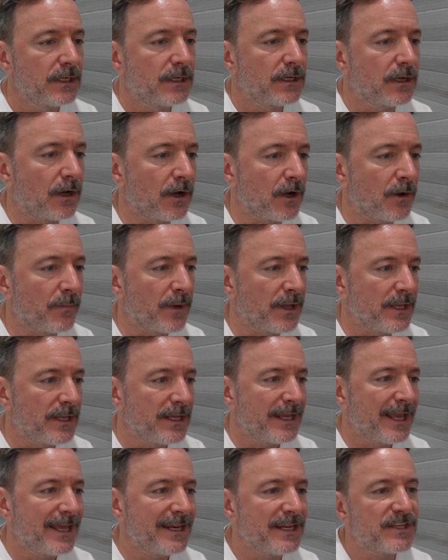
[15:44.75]
And
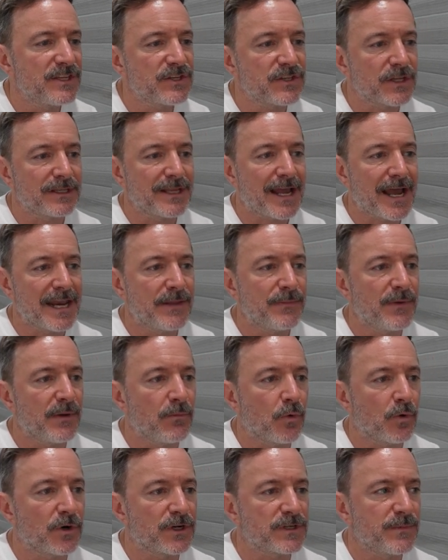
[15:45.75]
it's just a tiny bit
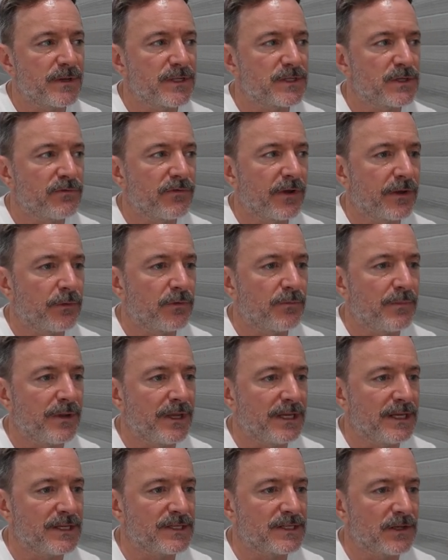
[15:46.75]
more expensive, like with the
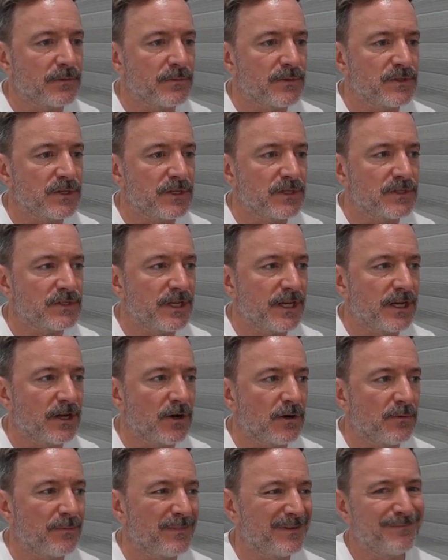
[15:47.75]
eSIM, as you can see
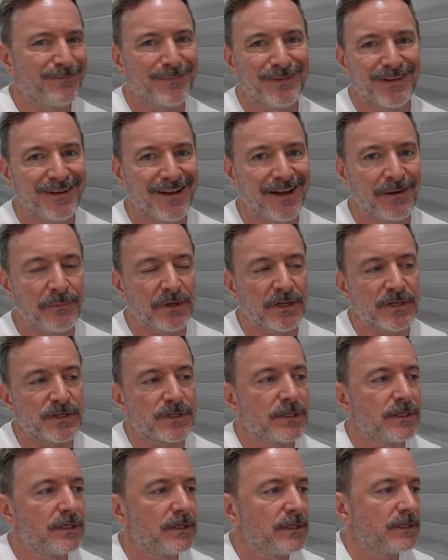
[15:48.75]
here, but not
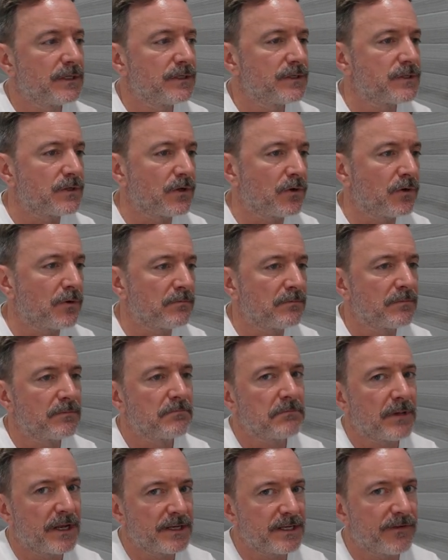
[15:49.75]
much. So
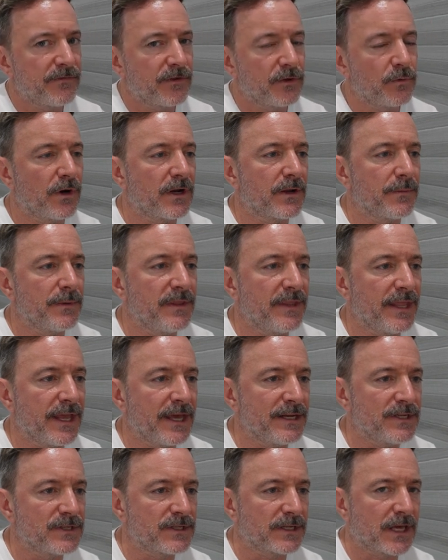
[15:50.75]
I definitely recommend
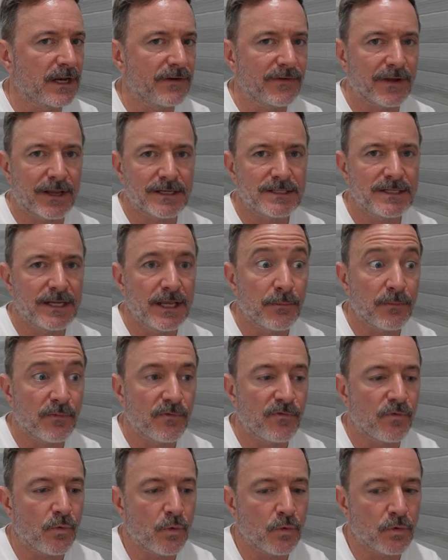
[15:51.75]
that as kind of like a tip
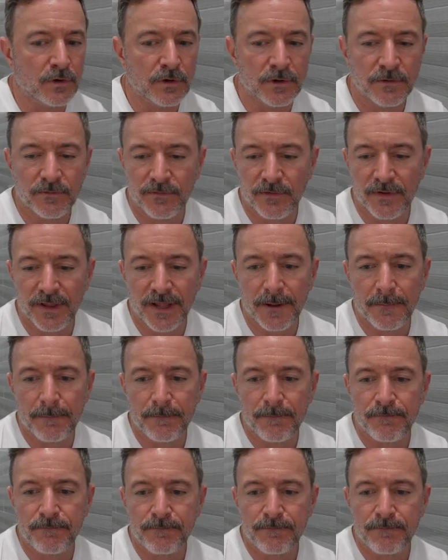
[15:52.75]
for that.